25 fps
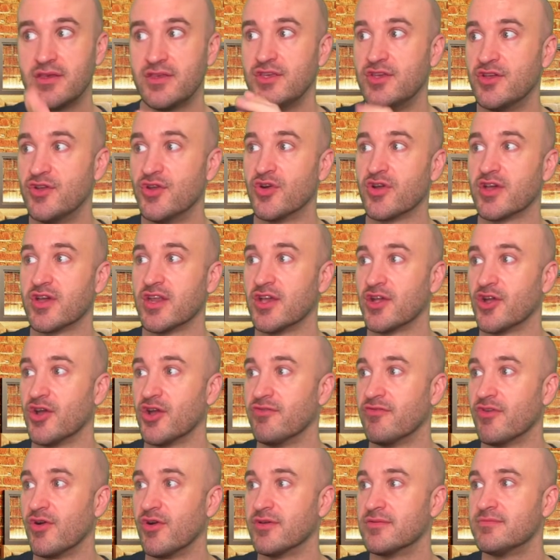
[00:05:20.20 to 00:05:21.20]
You're not going to go
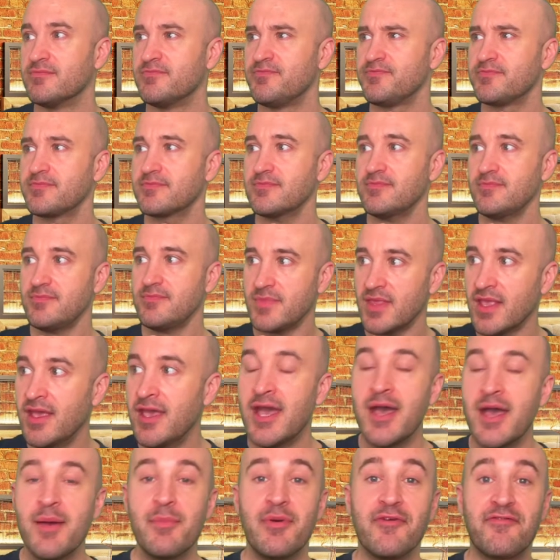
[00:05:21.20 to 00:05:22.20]
wrong.
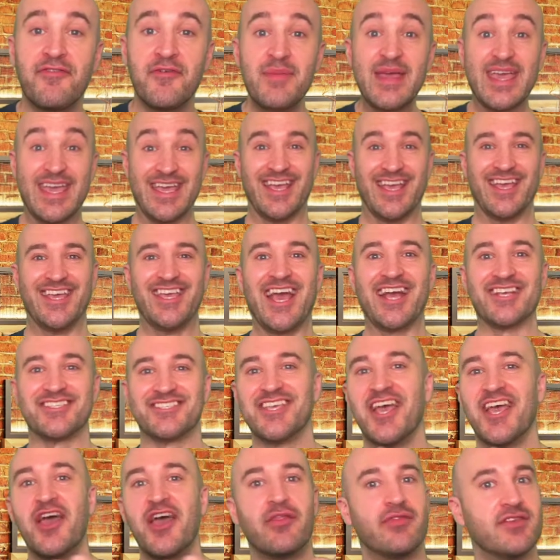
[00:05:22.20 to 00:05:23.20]
But for me,
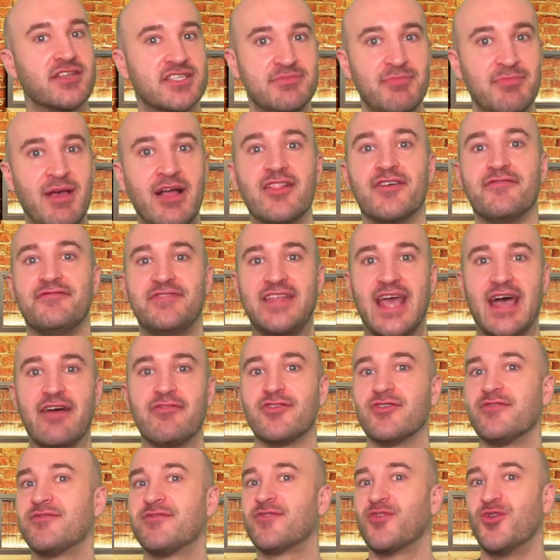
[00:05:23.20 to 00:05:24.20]
yes, the smell of
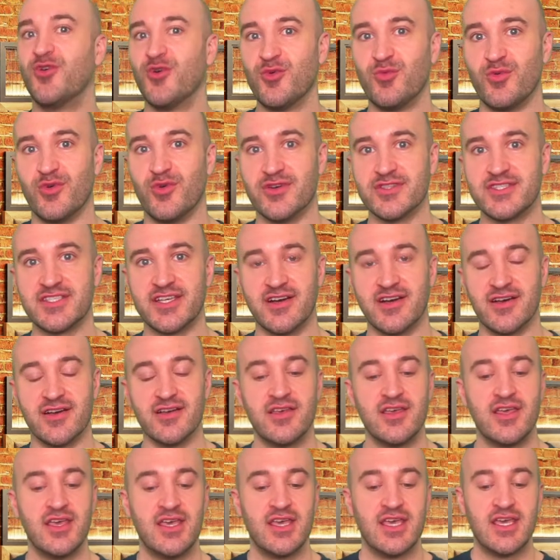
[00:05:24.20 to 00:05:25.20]
Davidoff Cool Water,
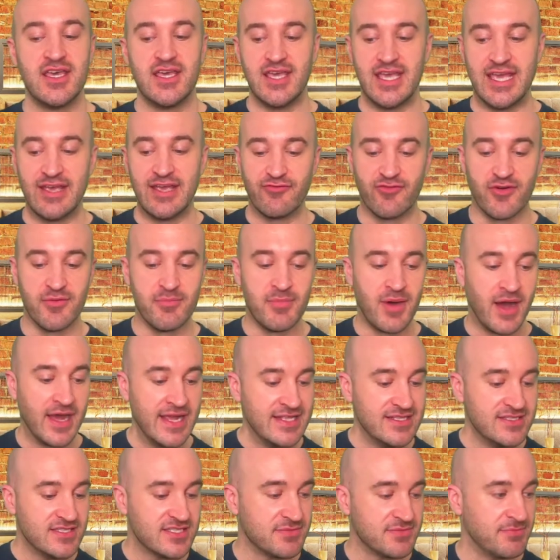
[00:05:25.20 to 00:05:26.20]
it
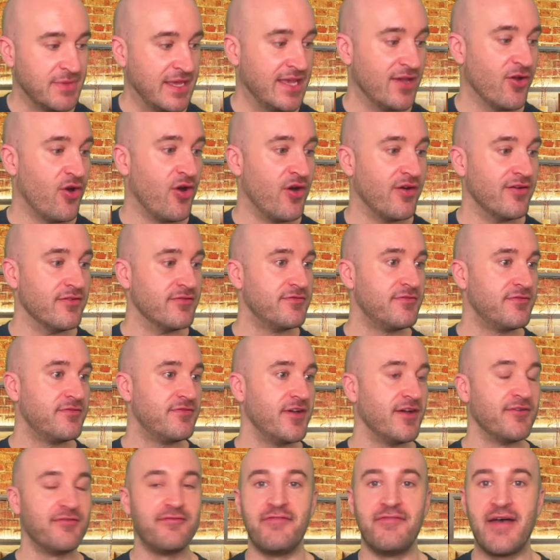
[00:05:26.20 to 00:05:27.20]
reminds me of
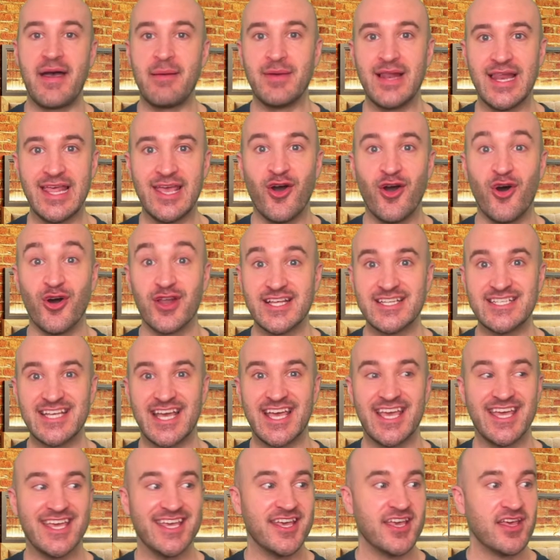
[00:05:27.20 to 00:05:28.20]
a family
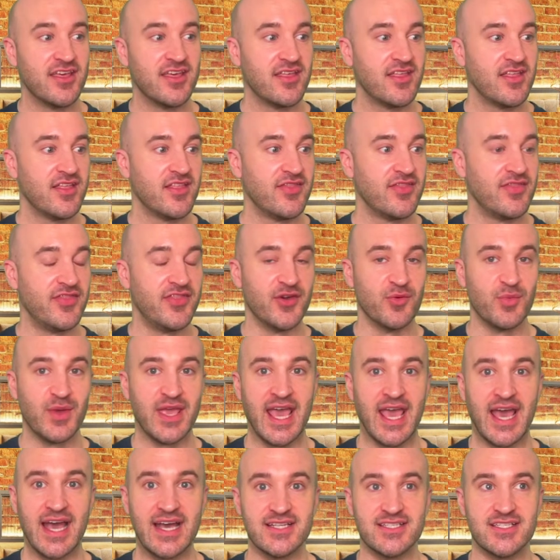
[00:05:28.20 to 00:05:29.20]
holiday that we
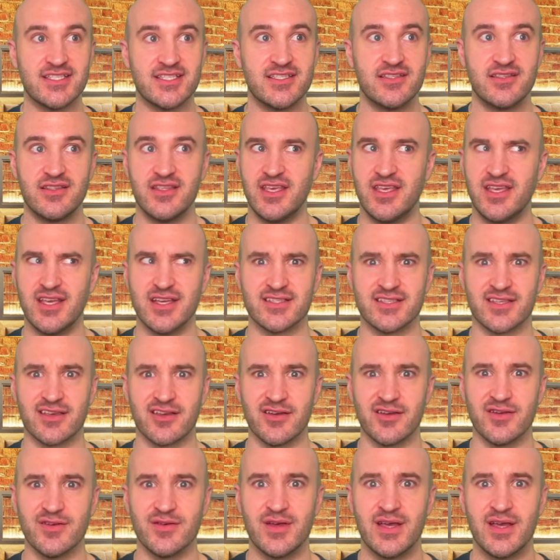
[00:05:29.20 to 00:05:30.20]
had years
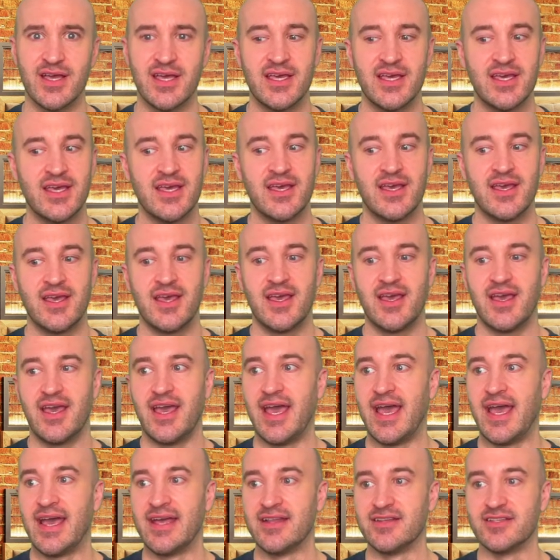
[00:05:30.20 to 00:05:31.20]
ago.
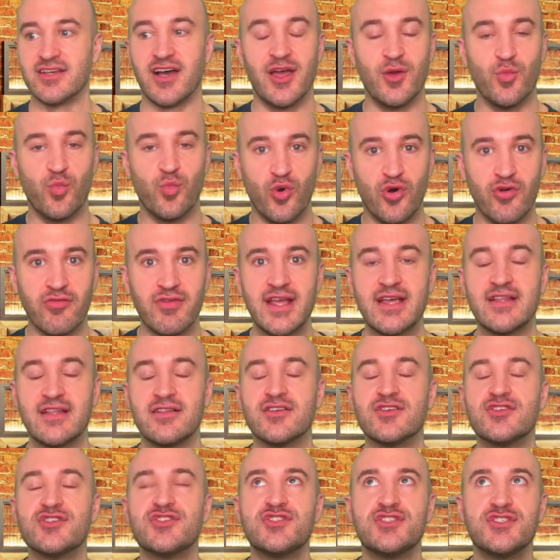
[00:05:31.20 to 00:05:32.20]
And I wore it
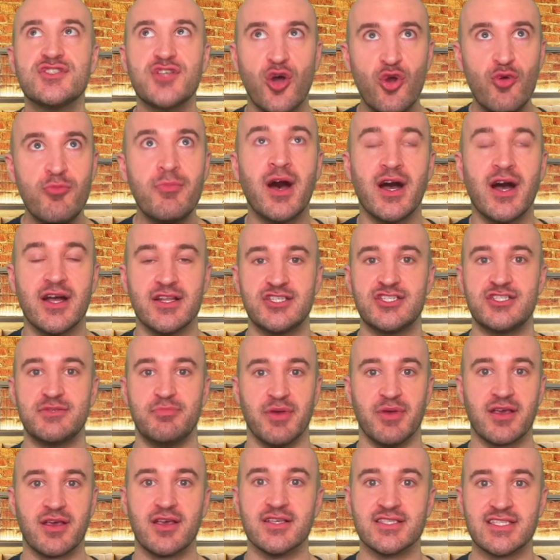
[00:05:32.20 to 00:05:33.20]
so much
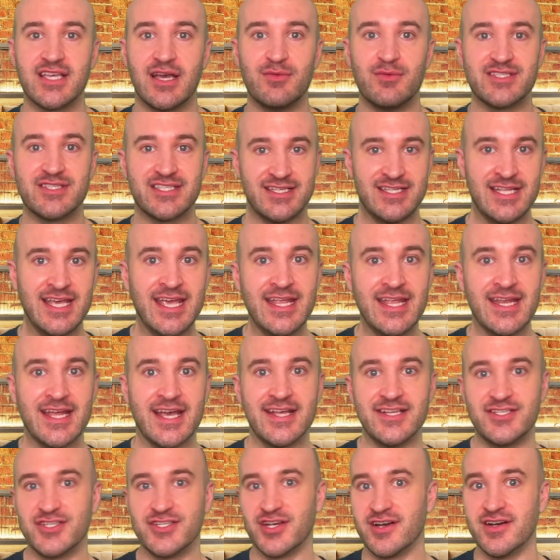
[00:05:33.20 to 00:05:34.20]
because I was a
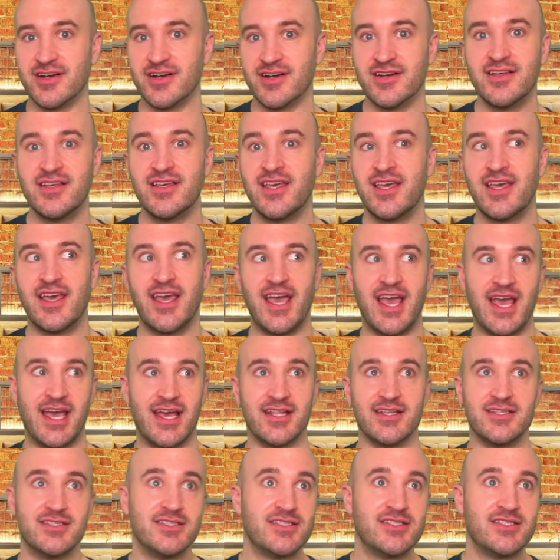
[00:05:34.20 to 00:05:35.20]
teenager
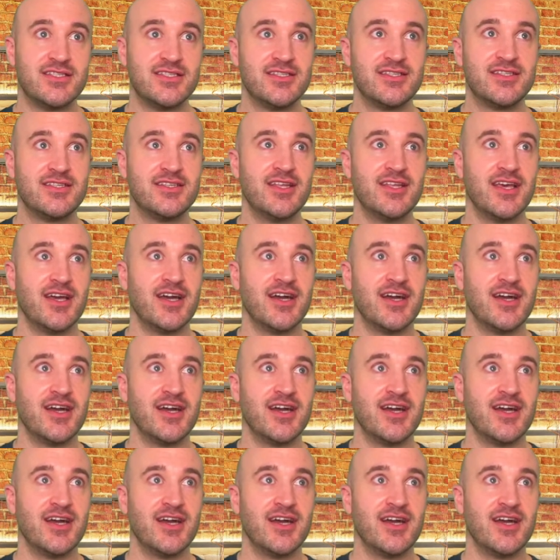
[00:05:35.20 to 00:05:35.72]
and